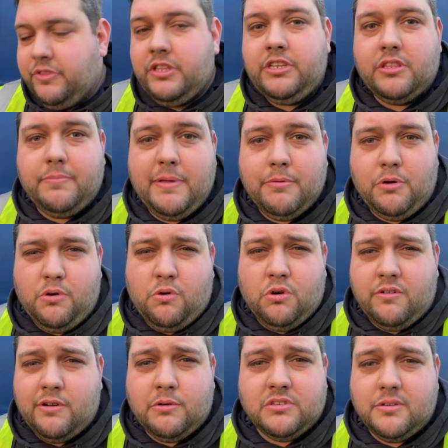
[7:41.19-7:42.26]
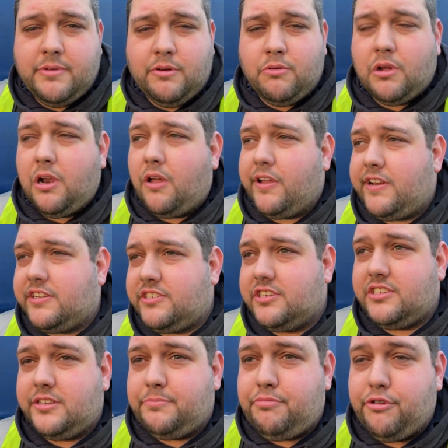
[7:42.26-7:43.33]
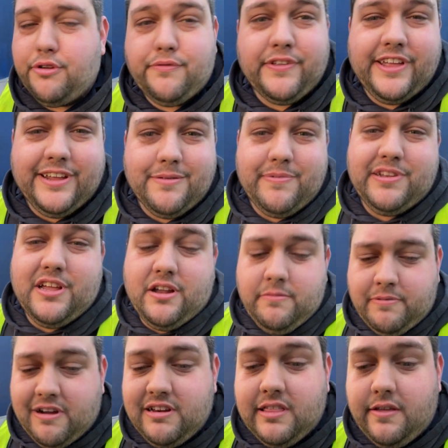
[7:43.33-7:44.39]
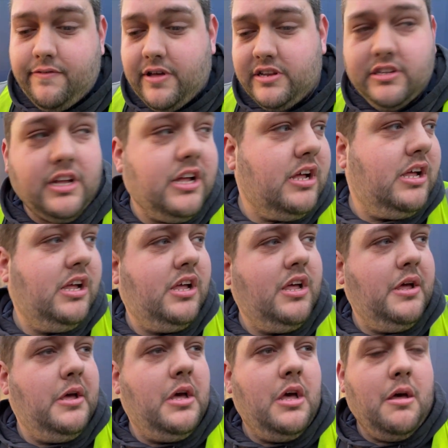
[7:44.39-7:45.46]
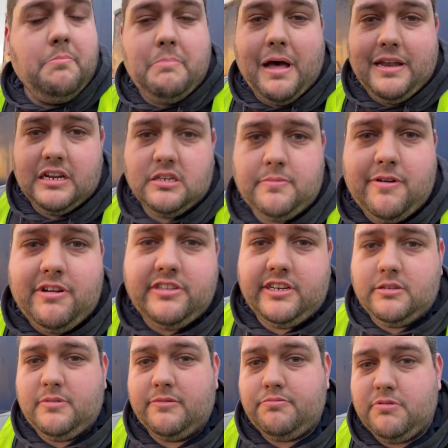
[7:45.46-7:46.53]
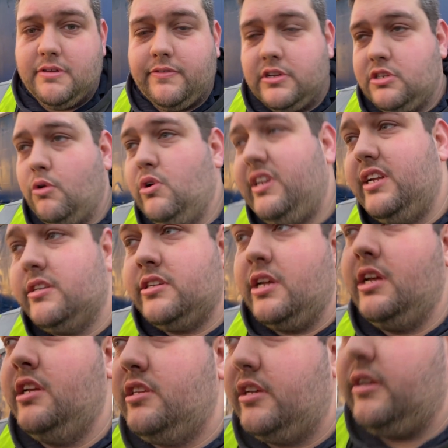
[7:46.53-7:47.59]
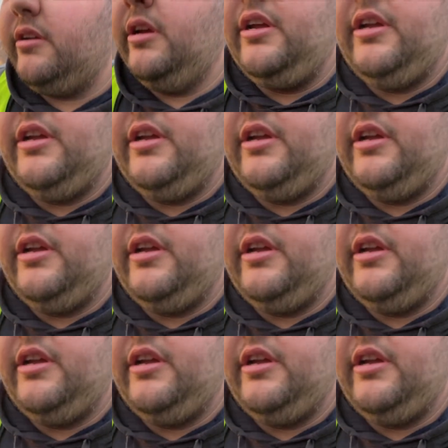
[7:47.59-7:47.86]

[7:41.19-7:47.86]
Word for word: the people who order it or something, or clients, just to prove that it could be done. Apparently they've had bad experiences with previous hauliers, so